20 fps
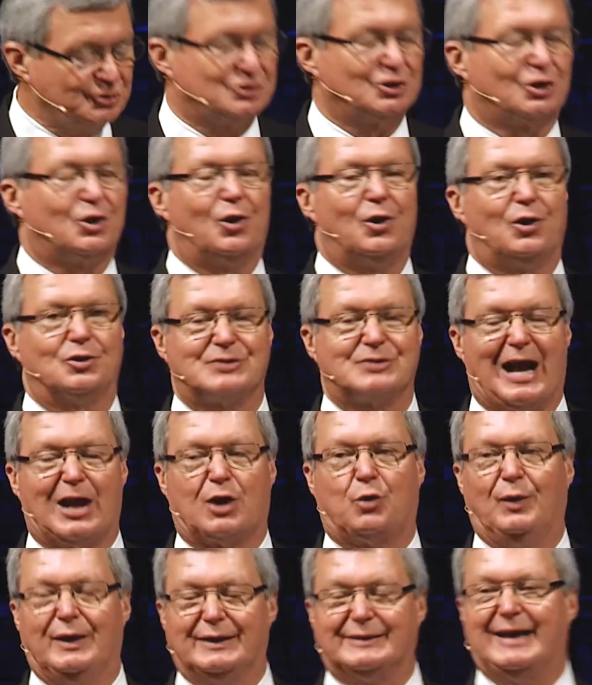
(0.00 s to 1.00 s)
of the girls I
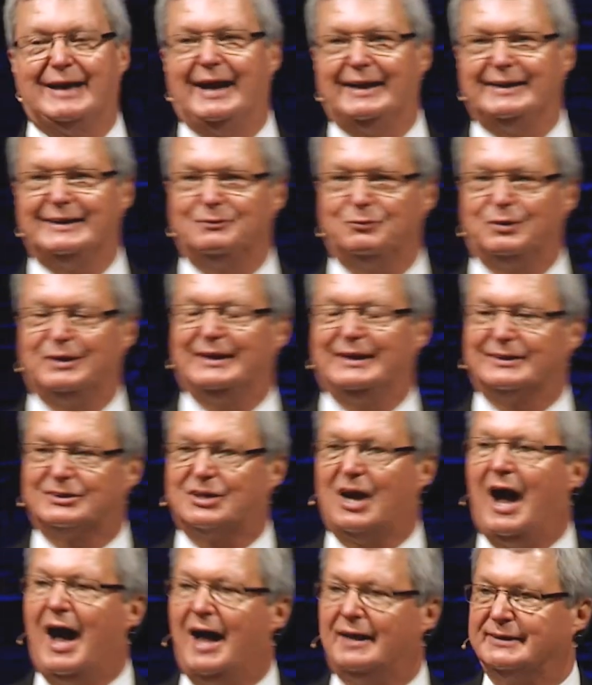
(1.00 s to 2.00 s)
quit dating when in
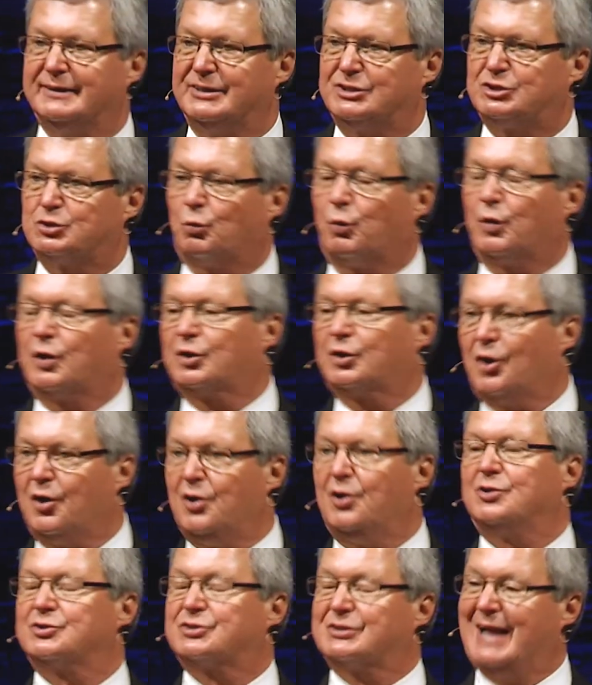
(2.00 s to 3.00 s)
college were
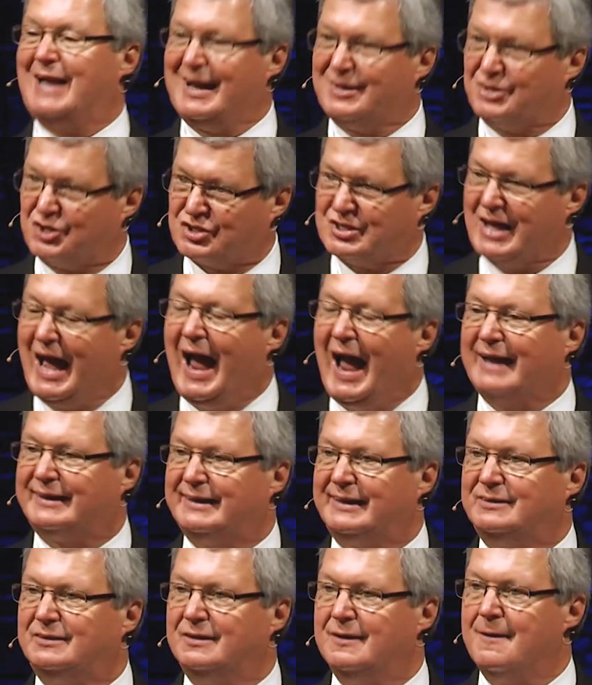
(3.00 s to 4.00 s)
girls that I
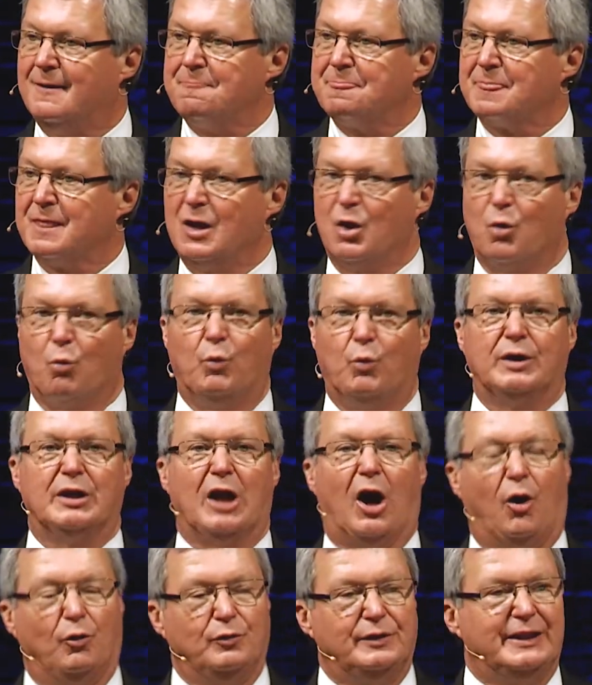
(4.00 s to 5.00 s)
decided would
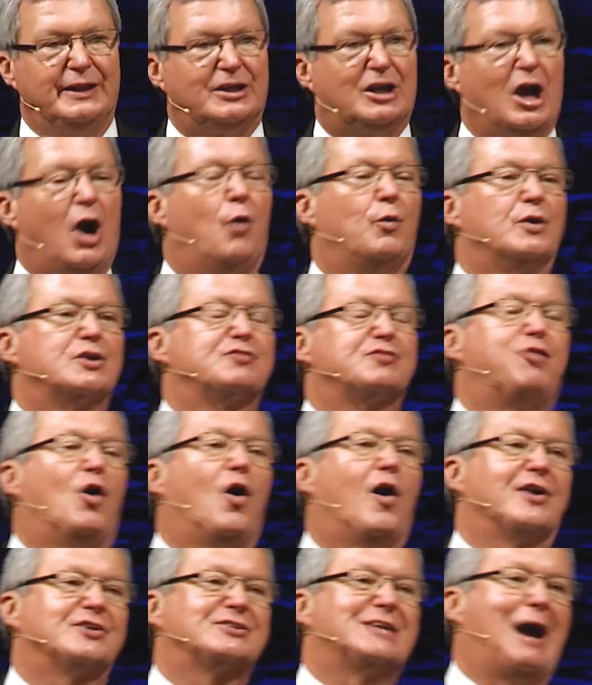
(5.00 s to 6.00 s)
only go as
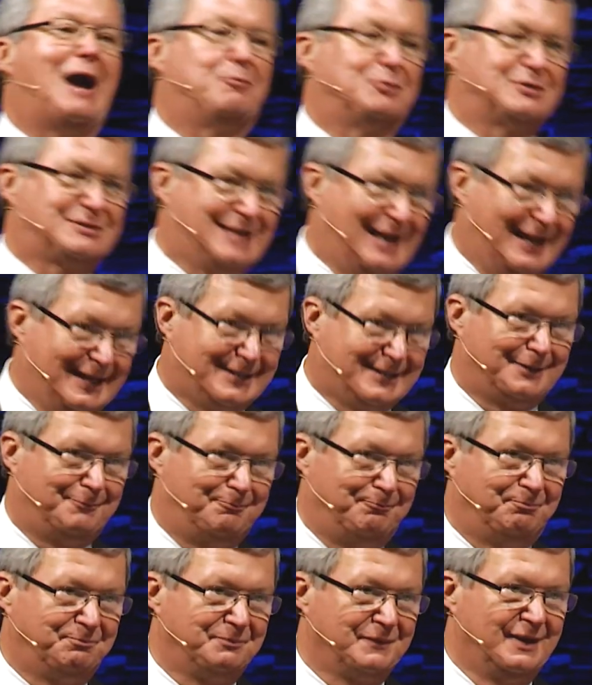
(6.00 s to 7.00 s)
far as I would take them
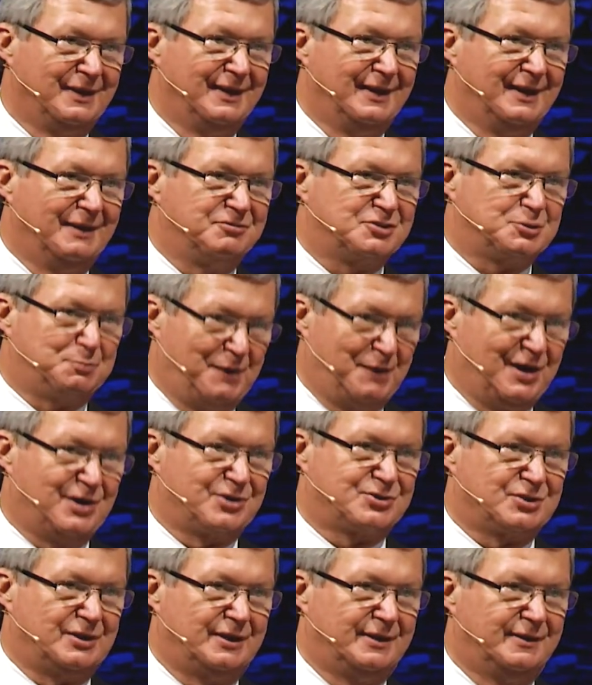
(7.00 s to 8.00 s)

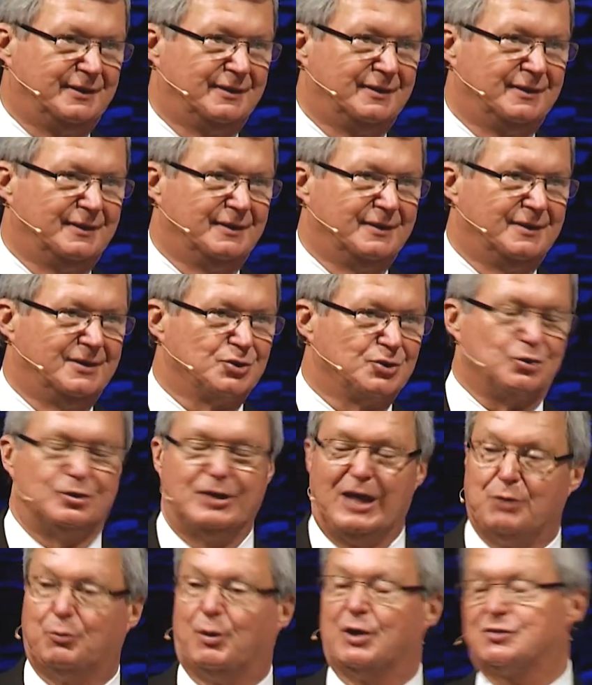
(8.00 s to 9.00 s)
spiritually. So, in
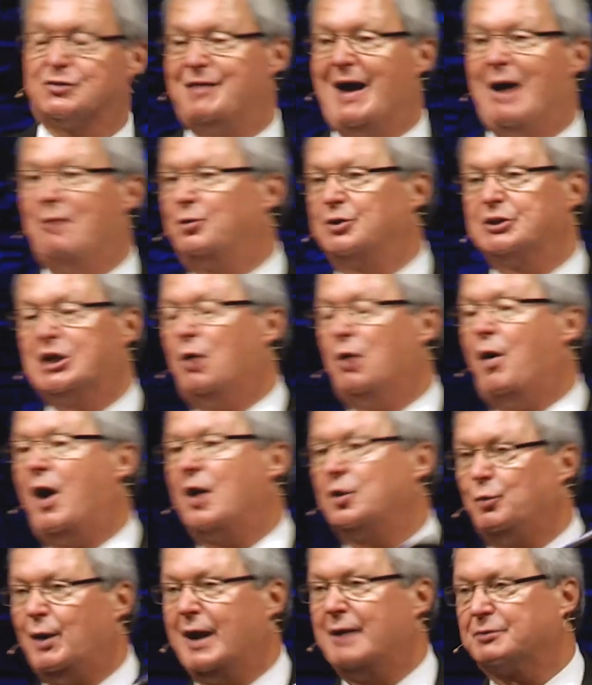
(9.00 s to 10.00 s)
other words, if I want to go all
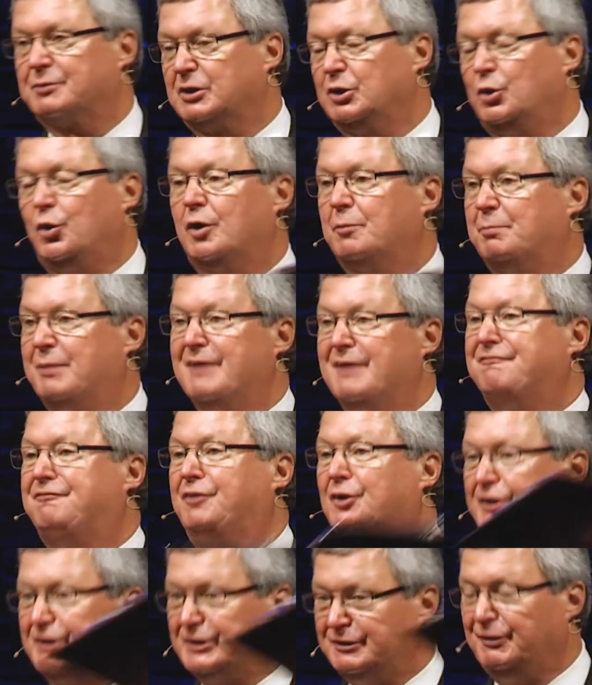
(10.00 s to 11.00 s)
the way with the Lord, be a
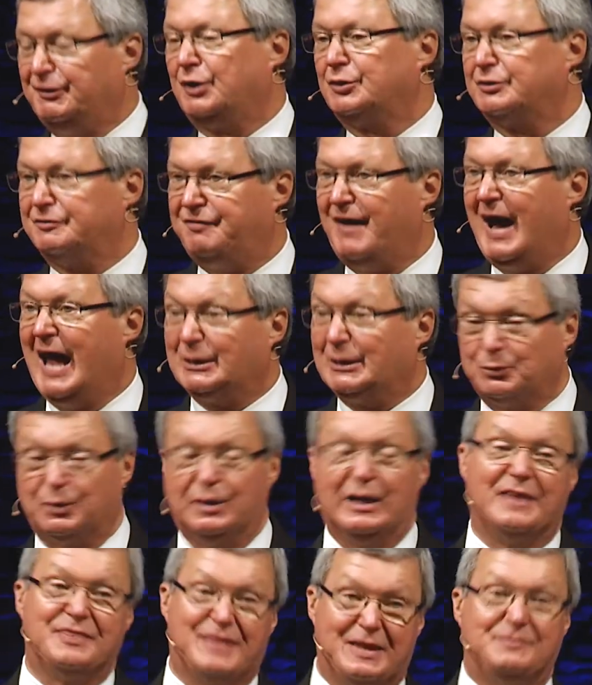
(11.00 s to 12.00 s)
fully devoted follower,
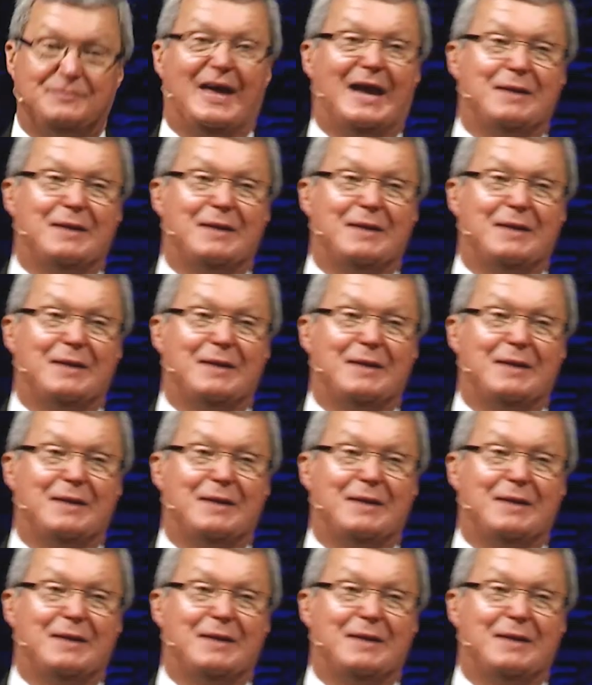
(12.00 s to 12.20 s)
then they